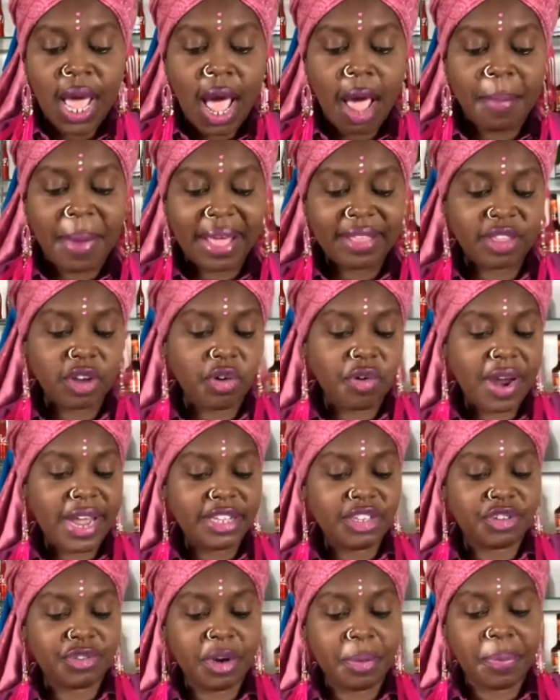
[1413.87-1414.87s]
about the
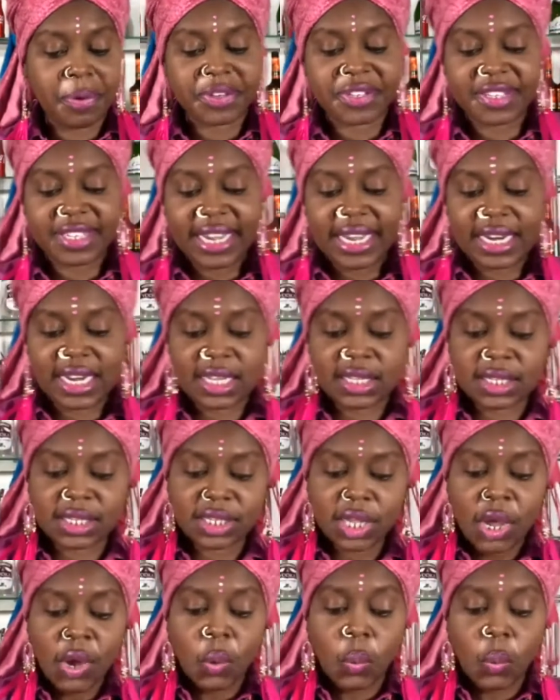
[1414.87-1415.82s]
grand jury proceedings,